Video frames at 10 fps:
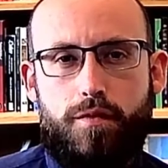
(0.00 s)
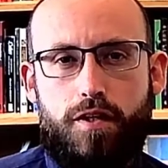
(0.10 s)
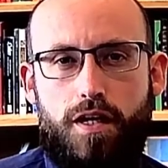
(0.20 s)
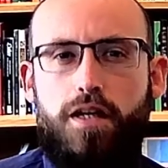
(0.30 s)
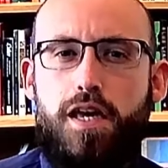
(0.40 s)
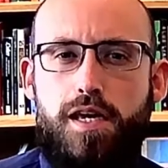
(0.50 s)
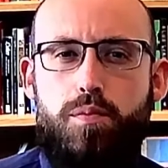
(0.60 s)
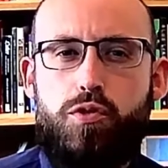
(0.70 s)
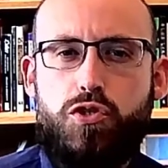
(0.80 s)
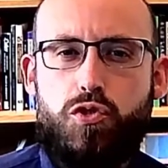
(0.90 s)
In
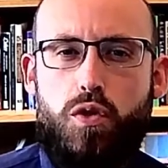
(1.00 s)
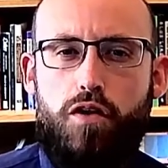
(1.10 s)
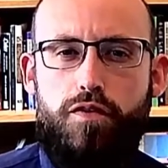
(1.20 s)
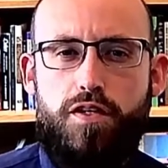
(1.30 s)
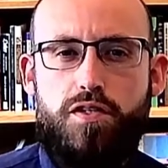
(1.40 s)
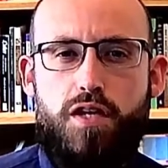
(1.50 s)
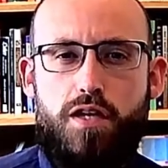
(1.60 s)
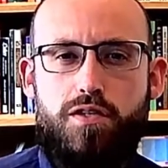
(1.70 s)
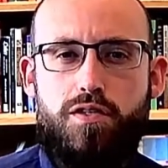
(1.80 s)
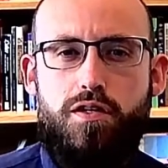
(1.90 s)
Hebrews 12, it
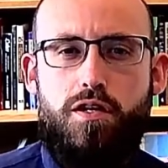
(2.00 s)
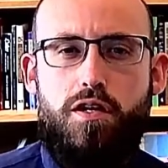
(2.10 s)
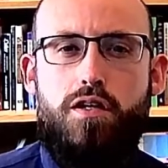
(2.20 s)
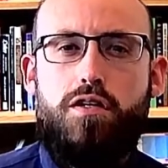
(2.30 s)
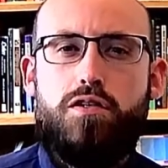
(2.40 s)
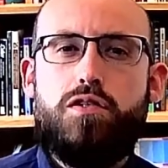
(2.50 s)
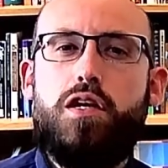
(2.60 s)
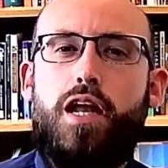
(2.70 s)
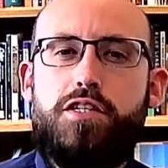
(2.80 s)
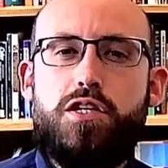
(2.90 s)
says, "So
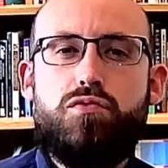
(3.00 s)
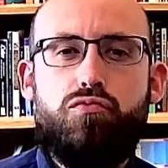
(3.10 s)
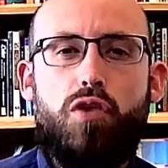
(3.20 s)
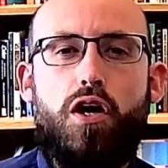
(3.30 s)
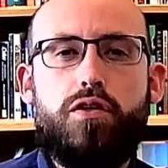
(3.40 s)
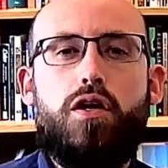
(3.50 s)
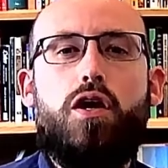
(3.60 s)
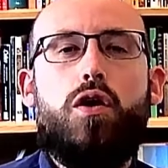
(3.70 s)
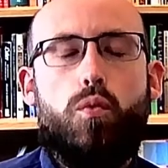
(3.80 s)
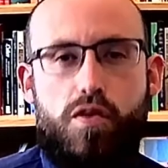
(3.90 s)
let us run
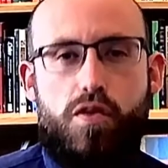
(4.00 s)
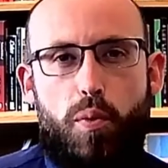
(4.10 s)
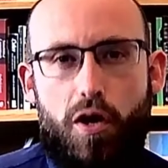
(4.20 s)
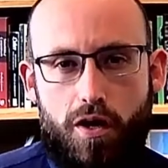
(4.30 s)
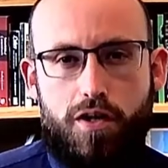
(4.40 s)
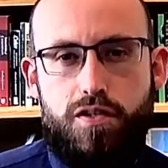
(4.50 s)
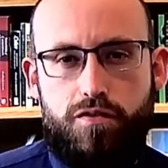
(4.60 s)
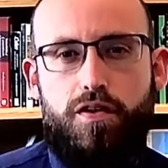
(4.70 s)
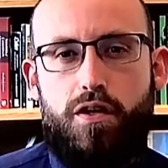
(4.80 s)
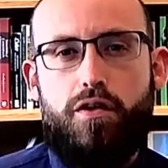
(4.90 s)
with
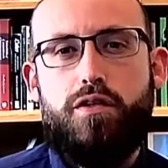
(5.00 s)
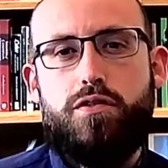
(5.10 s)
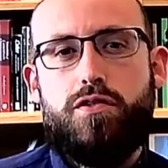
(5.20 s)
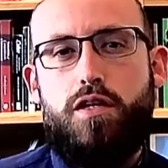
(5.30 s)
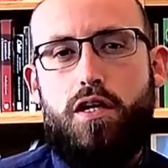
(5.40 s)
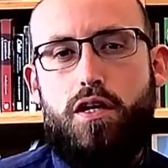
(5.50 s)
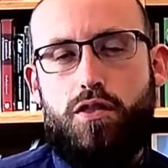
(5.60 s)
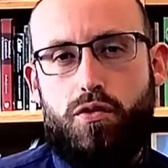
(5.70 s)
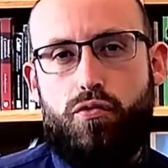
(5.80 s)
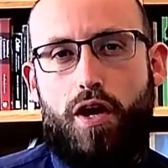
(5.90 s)
perseverance
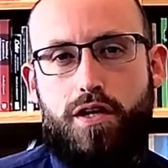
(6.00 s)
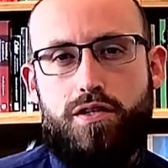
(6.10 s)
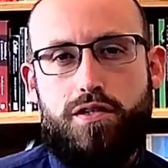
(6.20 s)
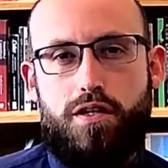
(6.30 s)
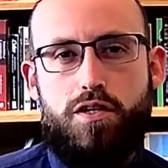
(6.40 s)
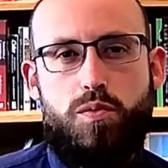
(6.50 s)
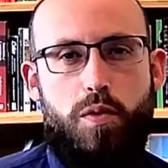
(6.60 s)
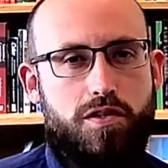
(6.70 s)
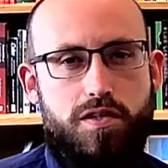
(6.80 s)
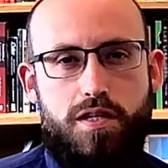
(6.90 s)
the race that has
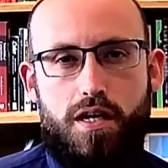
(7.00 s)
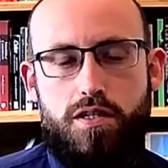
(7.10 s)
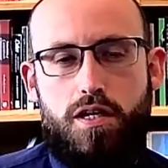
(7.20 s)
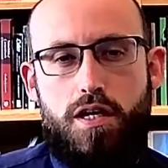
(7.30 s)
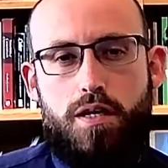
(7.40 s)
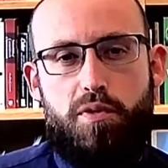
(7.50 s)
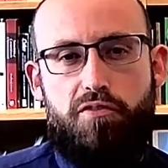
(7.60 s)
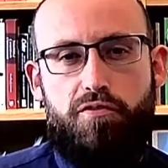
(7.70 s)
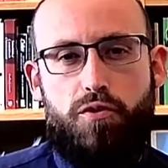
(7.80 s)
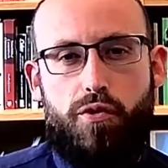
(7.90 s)
been set
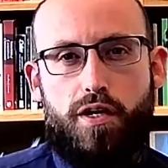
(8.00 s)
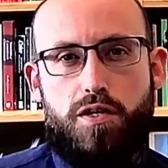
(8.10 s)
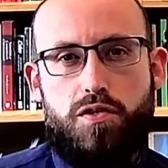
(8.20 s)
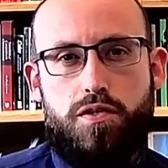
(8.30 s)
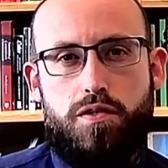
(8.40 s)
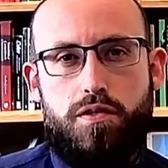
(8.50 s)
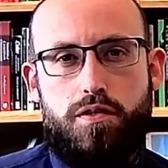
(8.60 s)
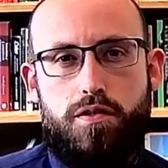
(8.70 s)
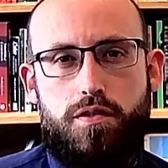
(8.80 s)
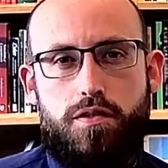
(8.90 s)
before us."
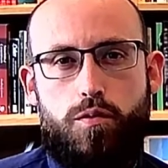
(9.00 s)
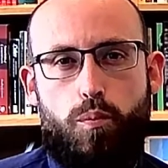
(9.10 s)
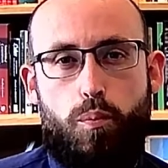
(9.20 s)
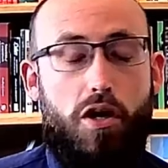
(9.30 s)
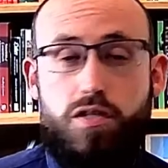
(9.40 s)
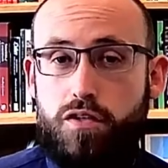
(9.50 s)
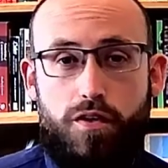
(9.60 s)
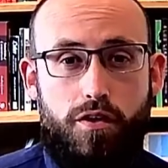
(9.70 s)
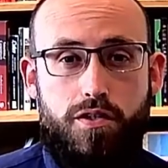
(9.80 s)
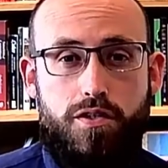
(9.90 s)

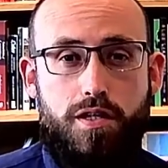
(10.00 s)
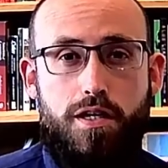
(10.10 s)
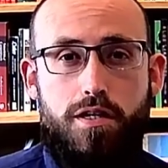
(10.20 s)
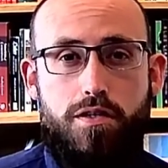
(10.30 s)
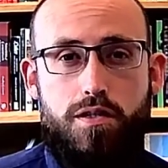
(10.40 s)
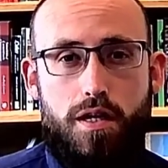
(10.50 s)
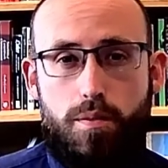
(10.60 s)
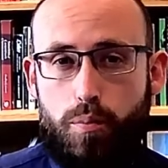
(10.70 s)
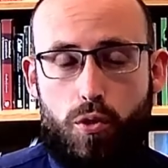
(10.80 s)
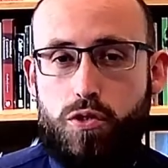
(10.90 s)
Perseverance is
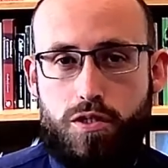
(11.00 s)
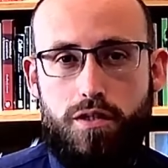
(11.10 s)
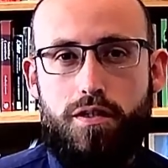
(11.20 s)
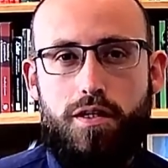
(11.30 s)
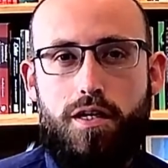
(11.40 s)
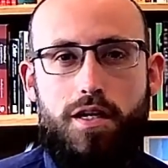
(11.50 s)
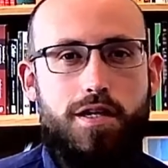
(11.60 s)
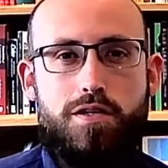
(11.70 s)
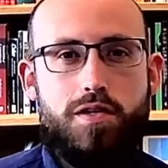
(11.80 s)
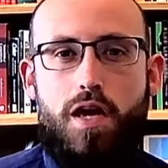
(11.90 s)
important. It
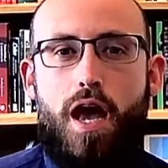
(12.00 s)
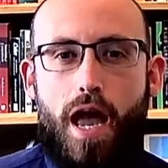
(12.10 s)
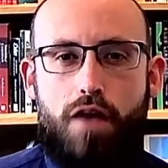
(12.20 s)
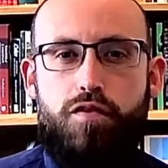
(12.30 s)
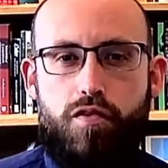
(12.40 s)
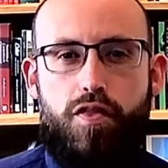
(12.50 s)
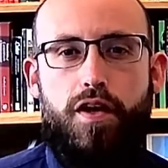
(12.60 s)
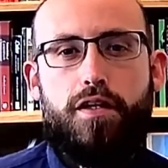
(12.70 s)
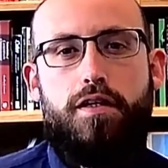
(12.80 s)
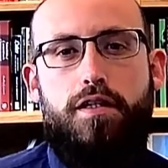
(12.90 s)
is everything.